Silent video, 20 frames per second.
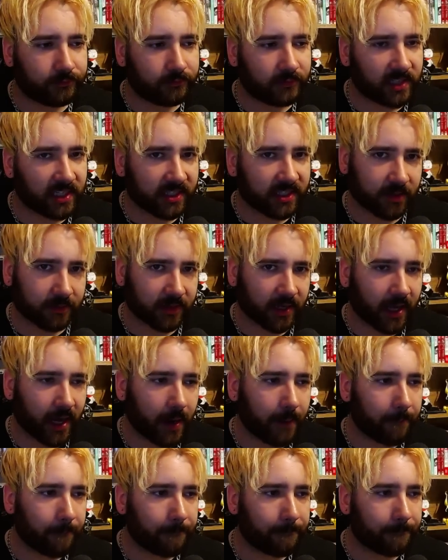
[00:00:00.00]
Except I
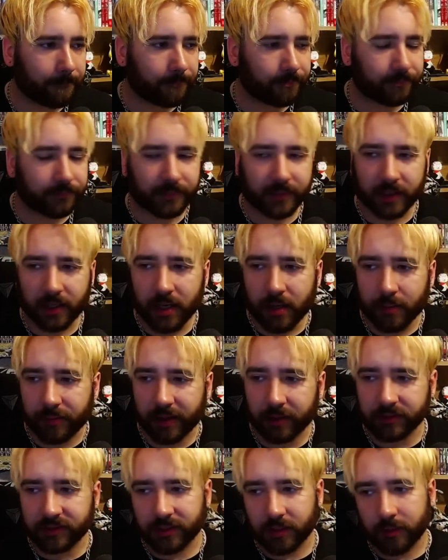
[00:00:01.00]
am. But
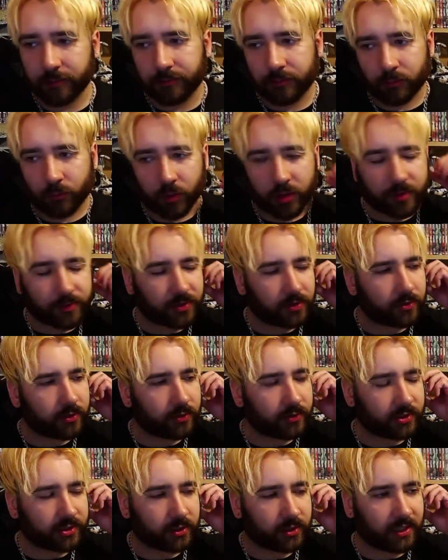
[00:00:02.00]
that was dope. Run up the
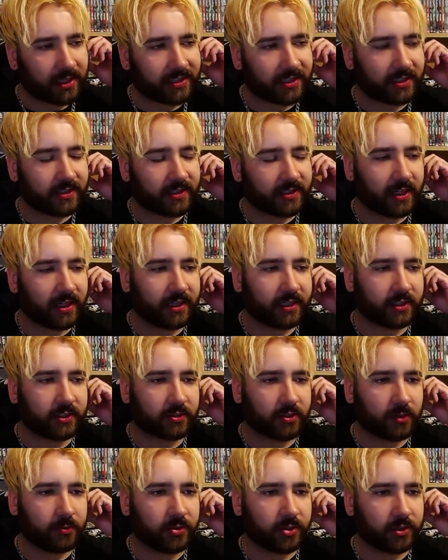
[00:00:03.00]
original, as I said, link in
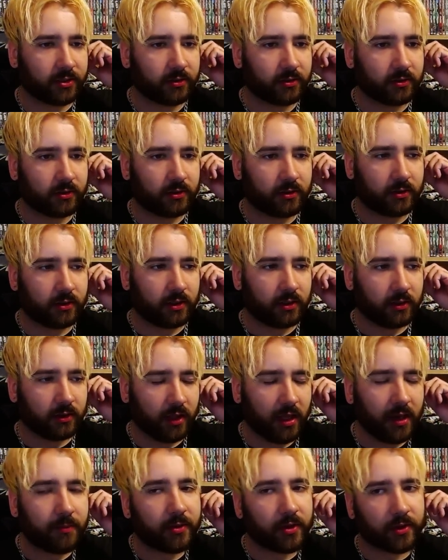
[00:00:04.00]
description.
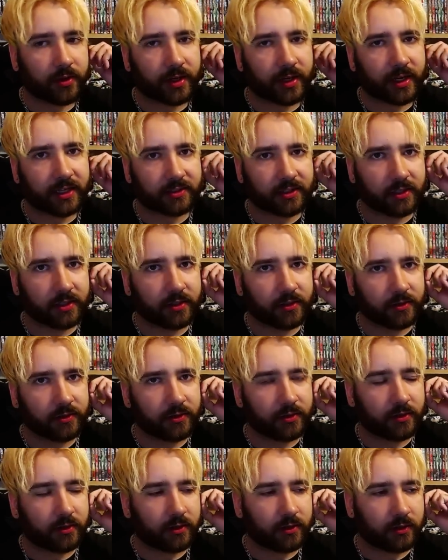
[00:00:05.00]
Let him know that I sent you.
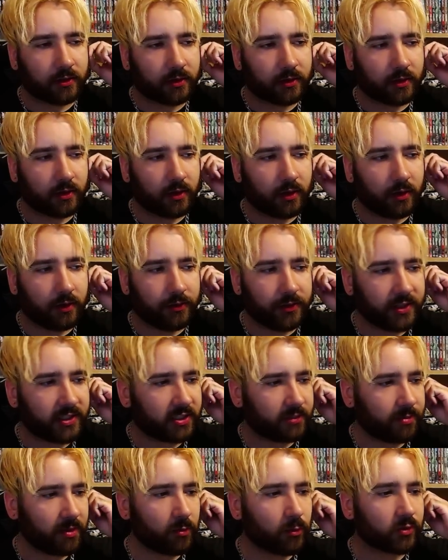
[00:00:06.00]
This
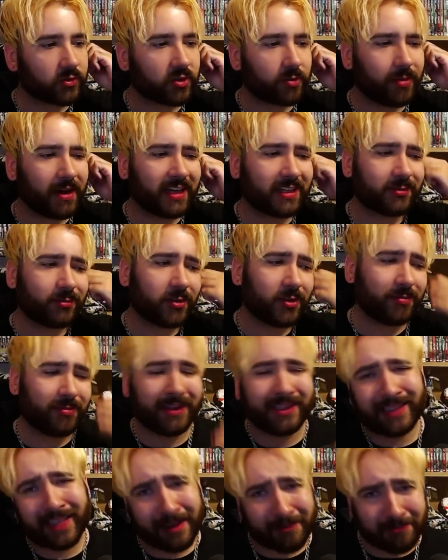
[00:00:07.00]
has been What's the Password by
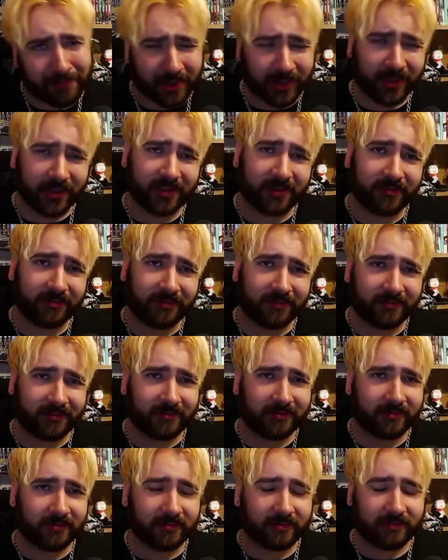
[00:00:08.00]
Dan Ball.
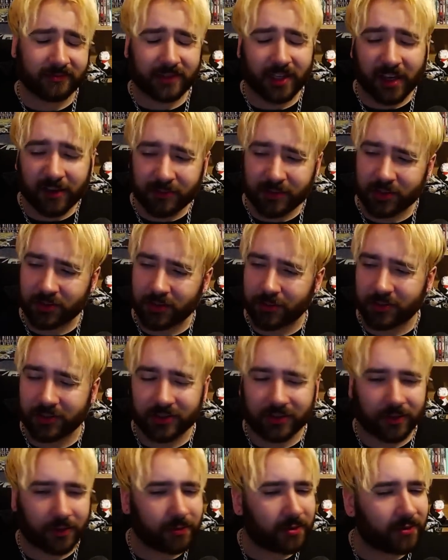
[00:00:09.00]
I've been Shwabados, and
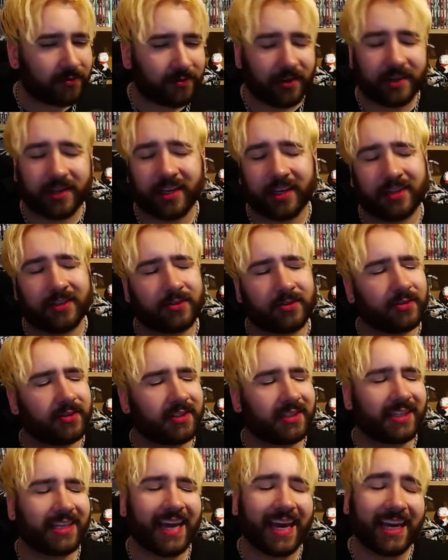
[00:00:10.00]
y'all have been very kind, so I'll
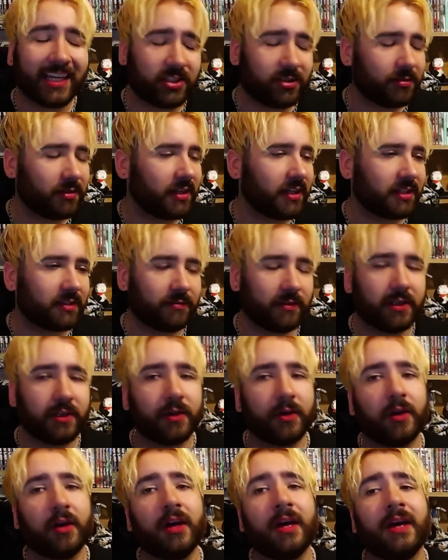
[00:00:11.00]
catch you in the next
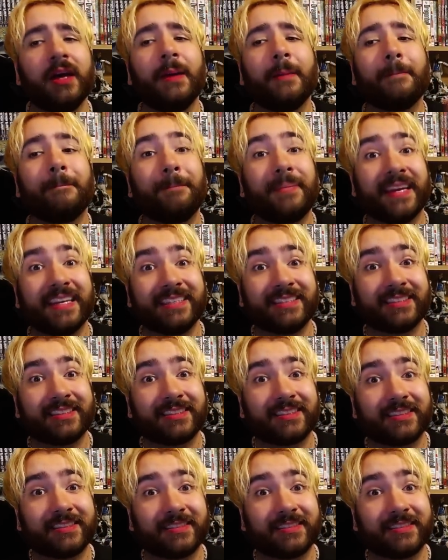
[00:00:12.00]
video. Peace.